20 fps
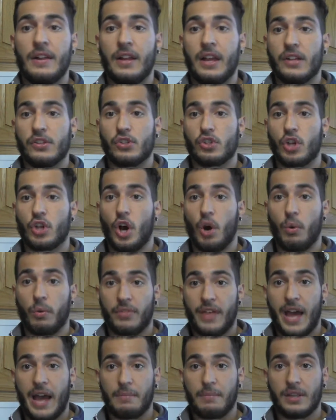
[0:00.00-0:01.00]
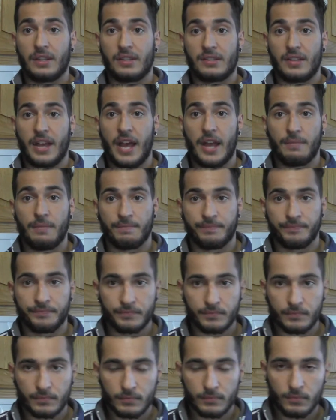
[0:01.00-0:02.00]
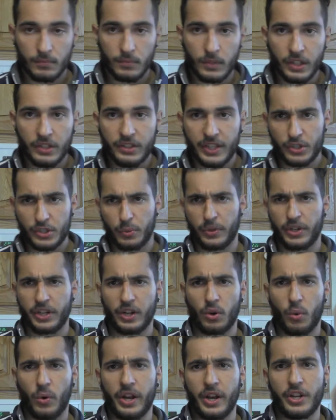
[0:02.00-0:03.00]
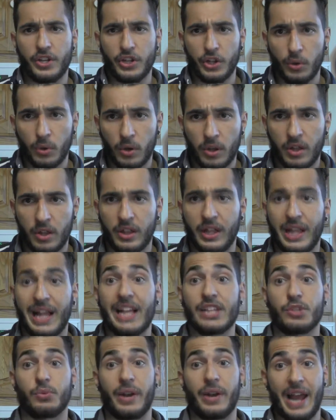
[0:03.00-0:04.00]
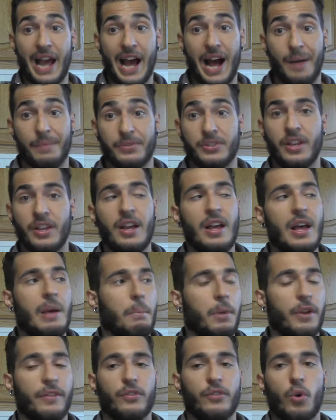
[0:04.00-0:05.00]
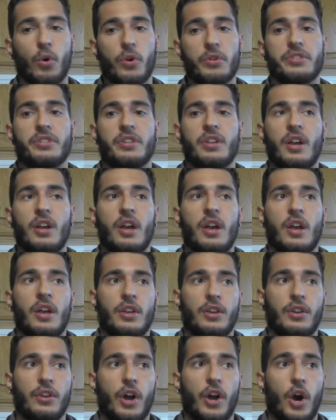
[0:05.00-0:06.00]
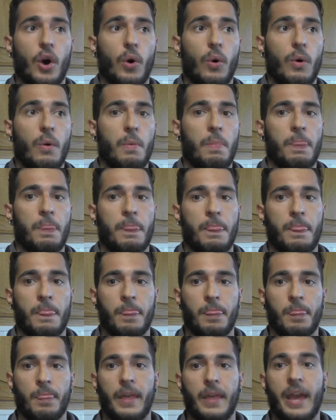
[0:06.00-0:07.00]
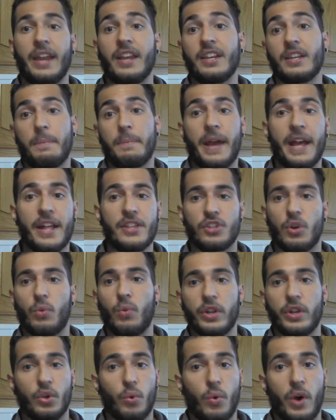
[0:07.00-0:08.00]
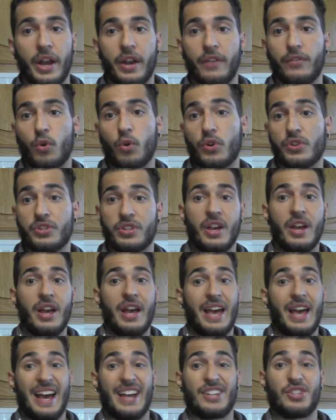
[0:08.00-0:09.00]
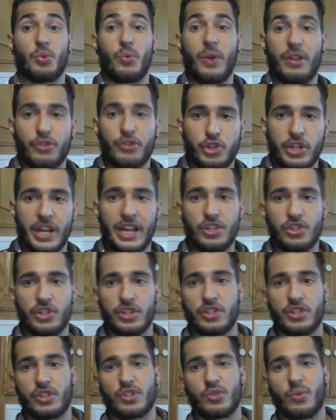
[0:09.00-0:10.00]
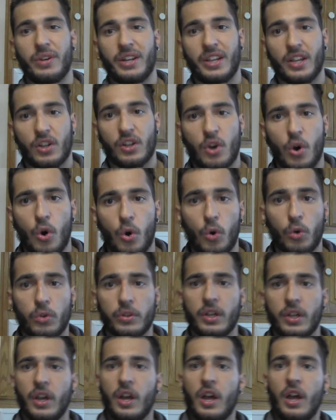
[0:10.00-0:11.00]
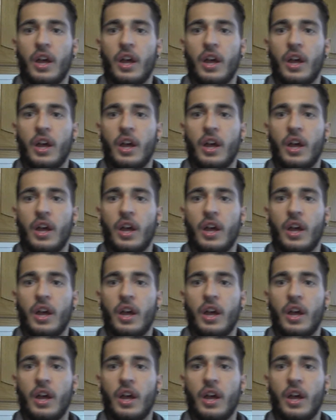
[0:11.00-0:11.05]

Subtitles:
And so with that being said, that's what you're gonna wanna do. That's what helps. But of course, you know, and it depends on what you want. Of course, as the weather changes, it's going to get cold.